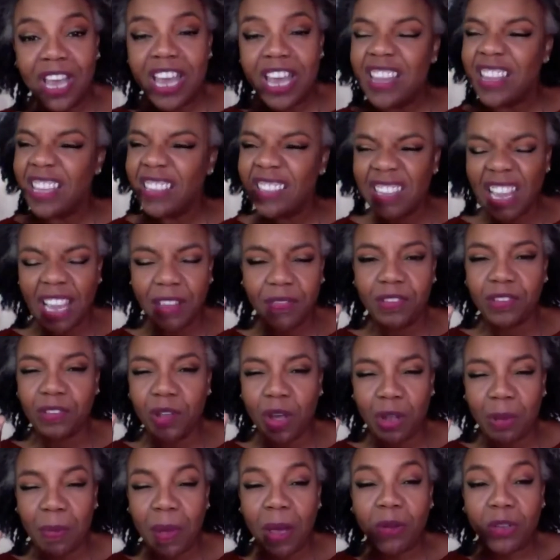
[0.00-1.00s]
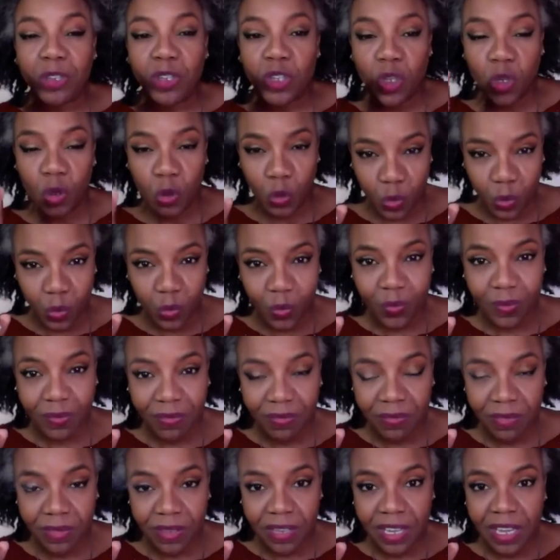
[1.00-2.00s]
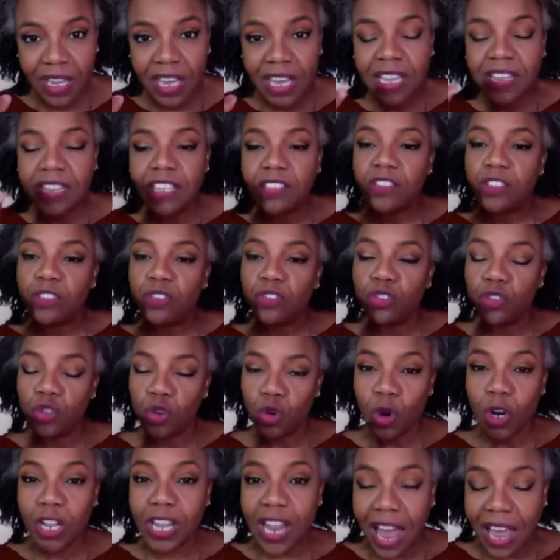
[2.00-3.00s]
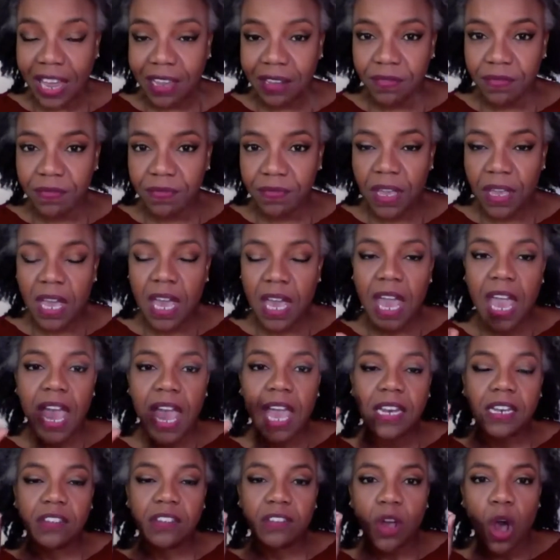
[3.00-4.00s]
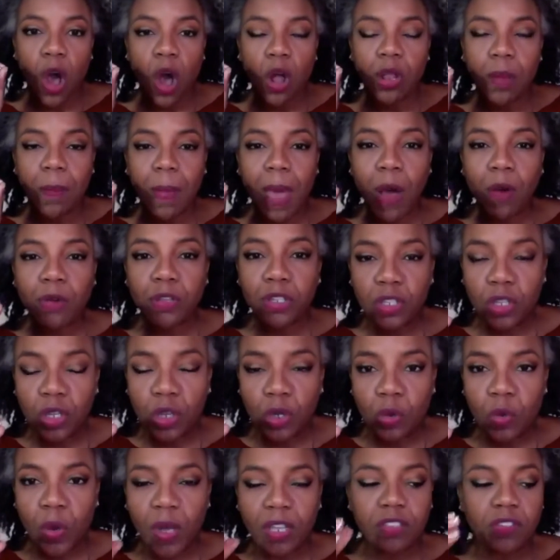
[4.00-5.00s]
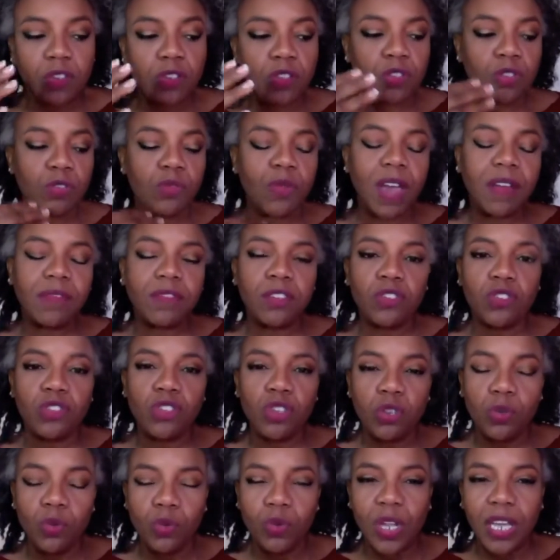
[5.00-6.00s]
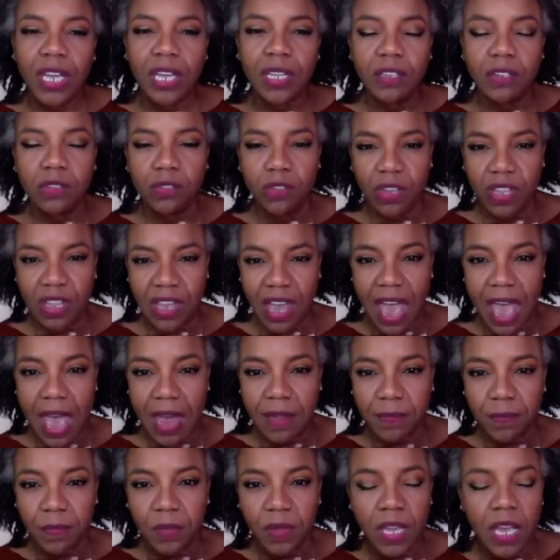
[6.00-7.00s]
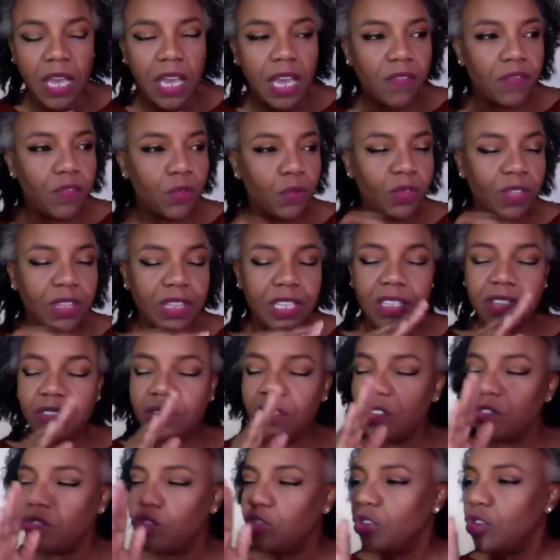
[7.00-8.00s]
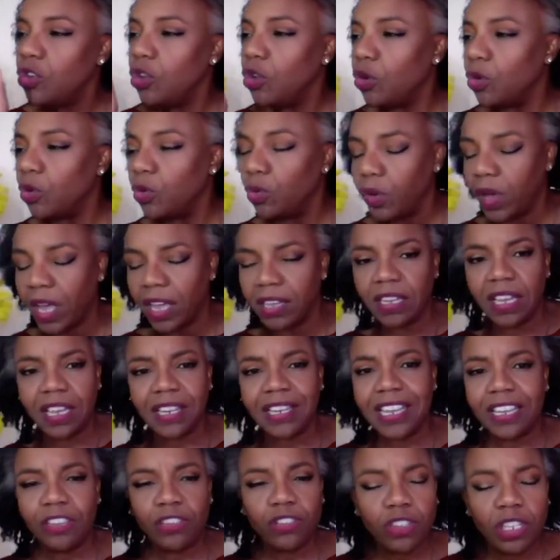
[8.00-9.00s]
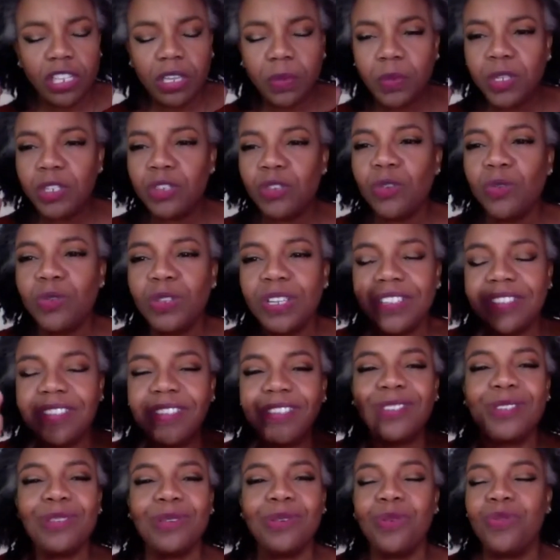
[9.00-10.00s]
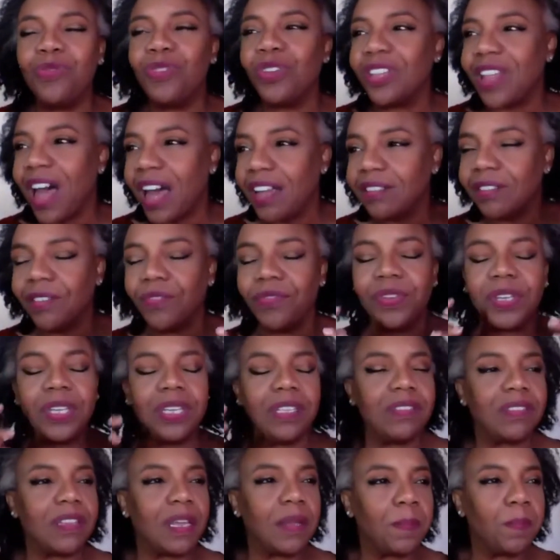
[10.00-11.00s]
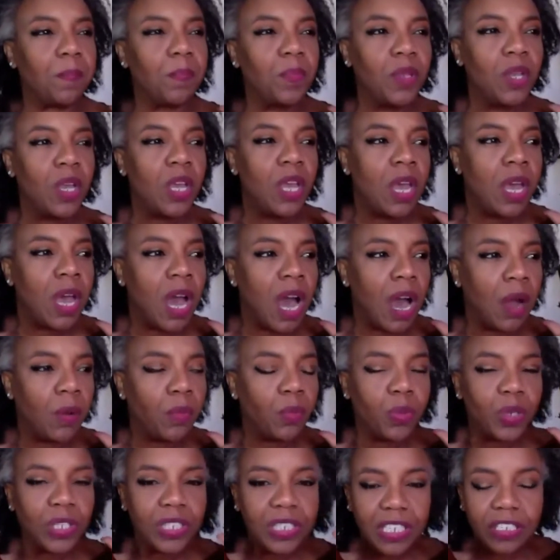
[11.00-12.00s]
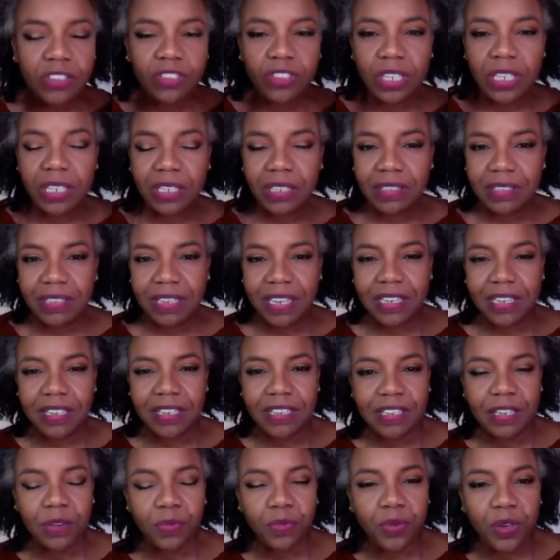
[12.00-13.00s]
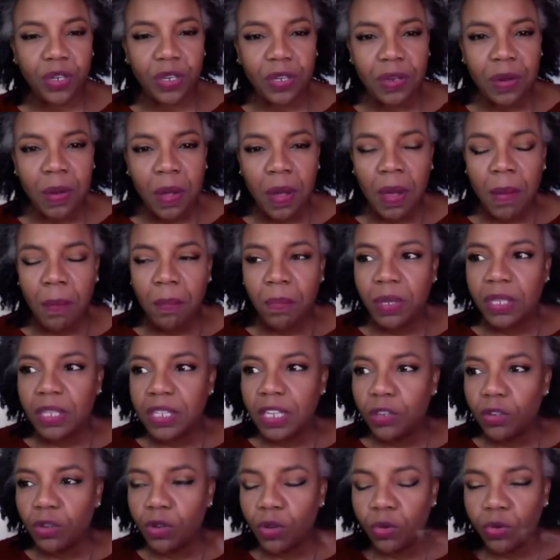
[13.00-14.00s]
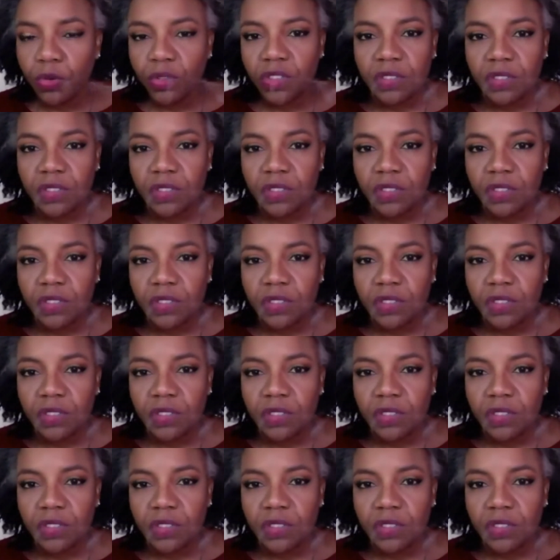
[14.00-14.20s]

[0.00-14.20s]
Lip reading: This life is all about you. This is your life, and it's all about you. And so you have to tune in to that. If you listen to, and initially we do listen to philosophies and religions and different political